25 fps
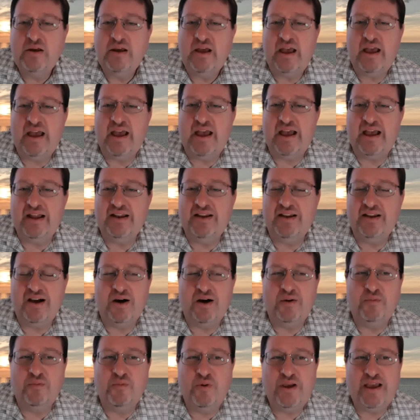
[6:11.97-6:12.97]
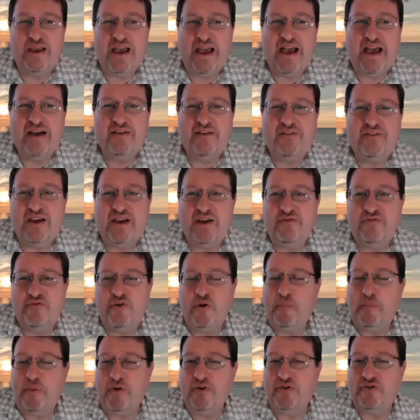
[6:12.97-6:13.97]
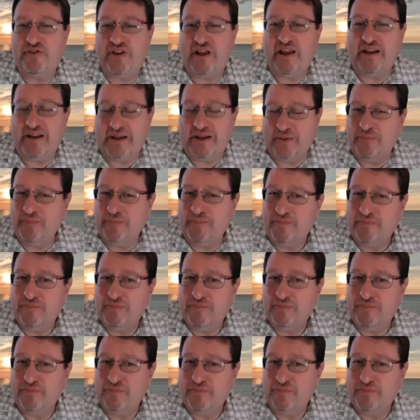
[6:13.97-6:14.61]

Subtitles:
And we have a football stadium,